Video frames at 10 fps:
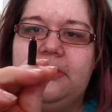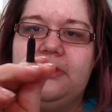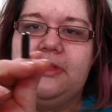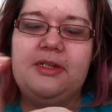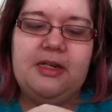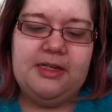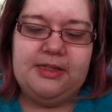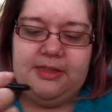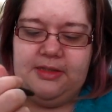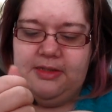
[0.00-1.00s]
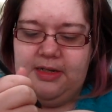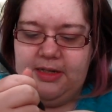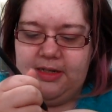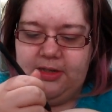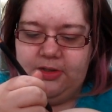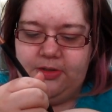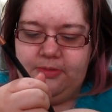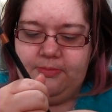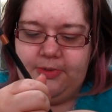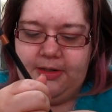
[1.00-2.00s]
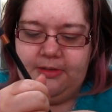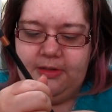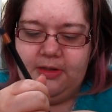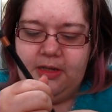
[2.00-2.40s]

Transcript: It's a nice darkish brown.